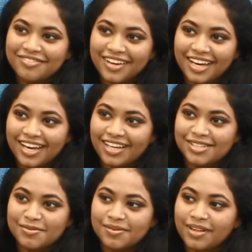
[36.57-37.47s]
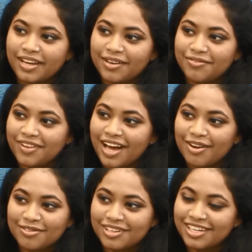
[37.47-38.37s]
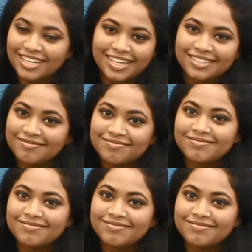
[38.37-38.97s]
face, like a flower.